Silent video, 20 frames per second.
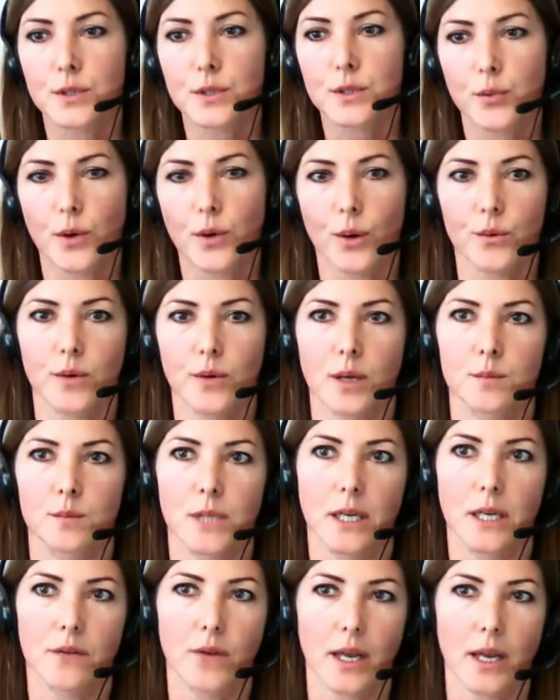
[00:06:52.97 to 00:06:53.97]
Program
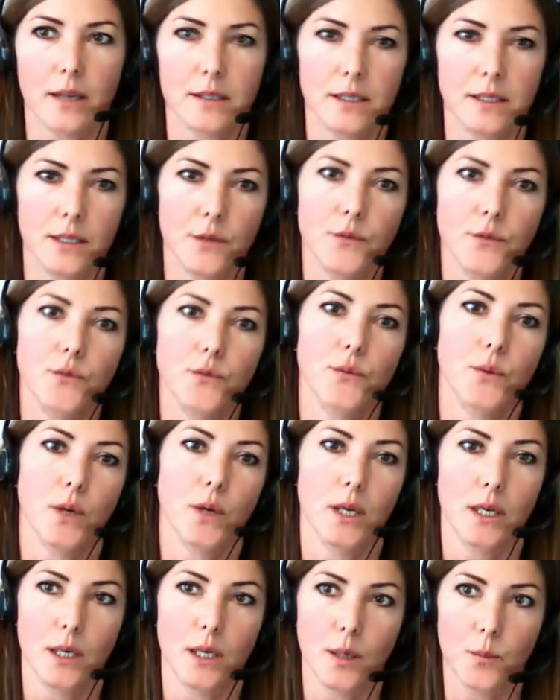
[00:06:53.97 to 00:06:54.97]
Directive.
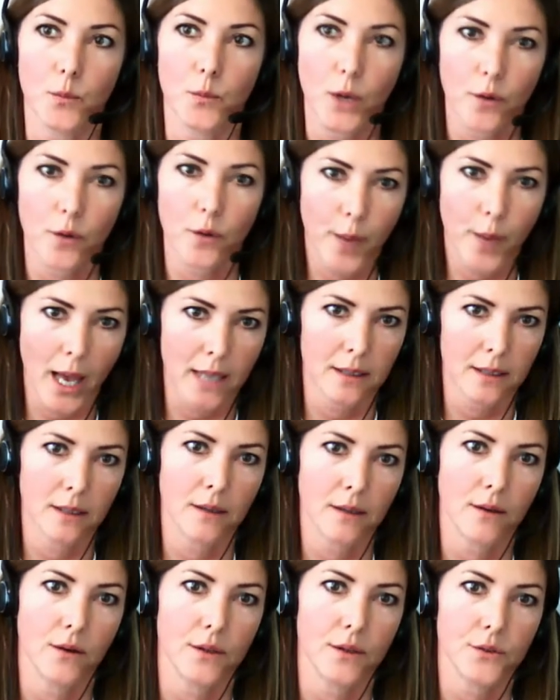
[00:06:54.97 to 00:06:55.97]
We have
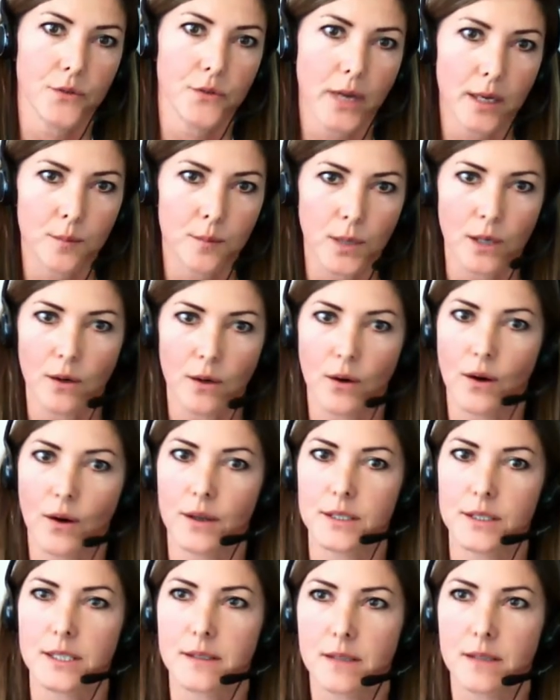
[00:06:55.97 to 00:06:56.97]
patent law,
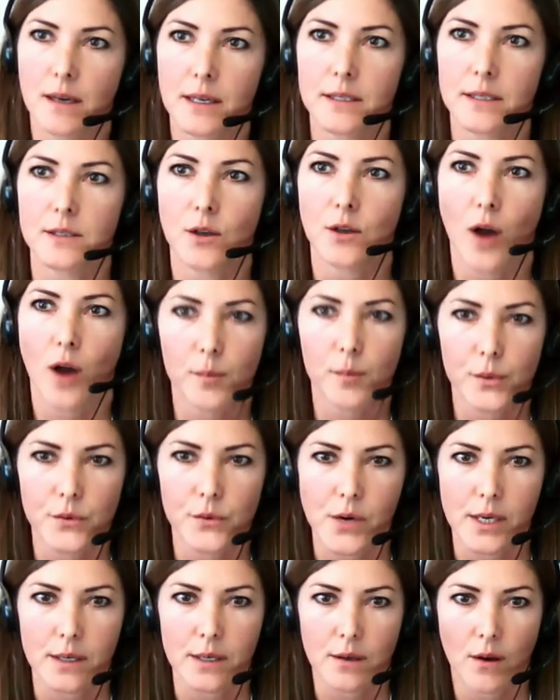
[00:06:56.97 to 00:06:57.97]
trademark law, design and
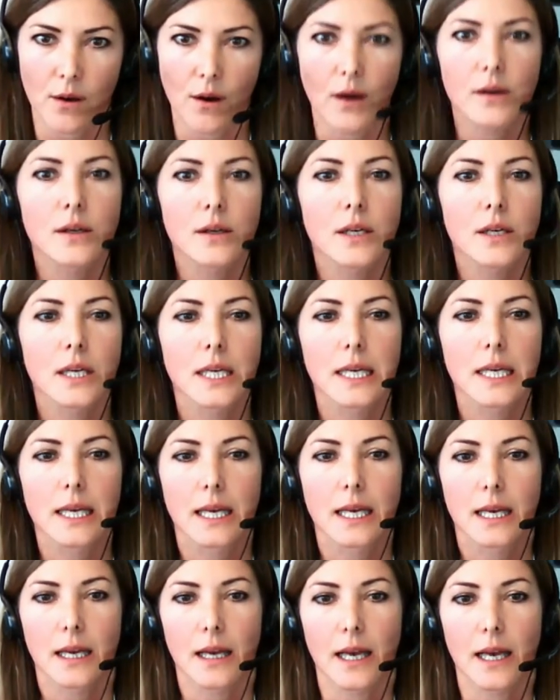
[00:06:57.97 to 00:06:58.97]
copyright law.
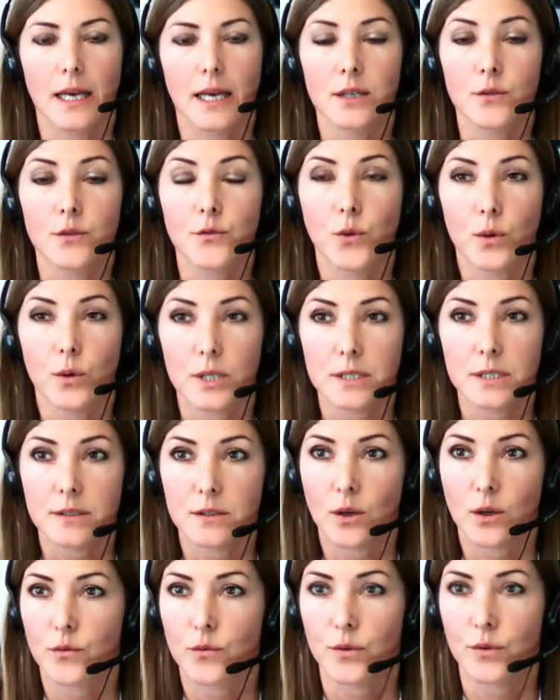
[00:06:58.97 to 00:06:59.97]
And of course,
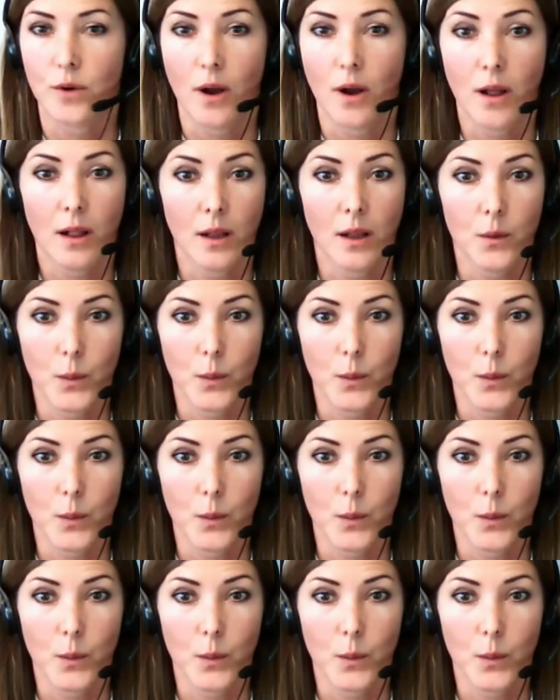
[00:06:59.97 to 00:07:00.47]
overall, we